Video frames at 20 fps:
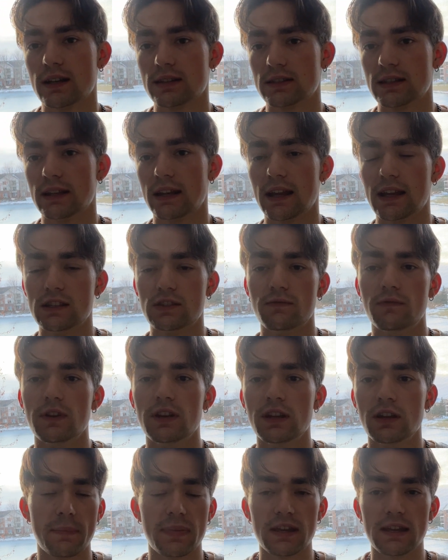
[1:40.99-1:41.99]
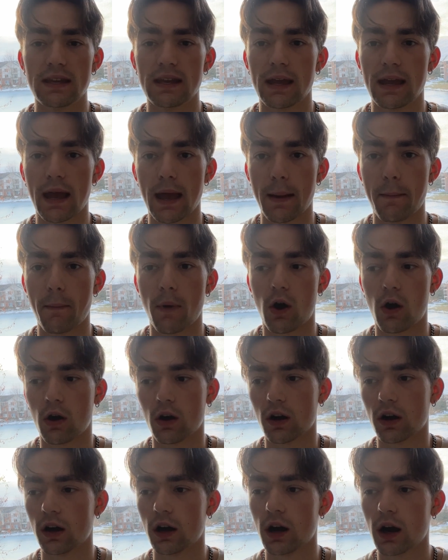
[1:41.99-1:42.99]
today's video,
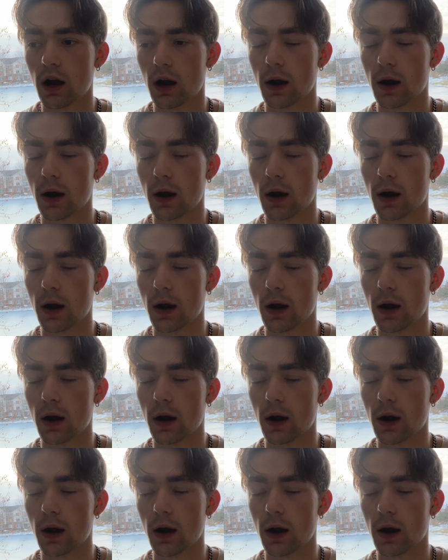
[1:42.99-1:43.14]
BMR,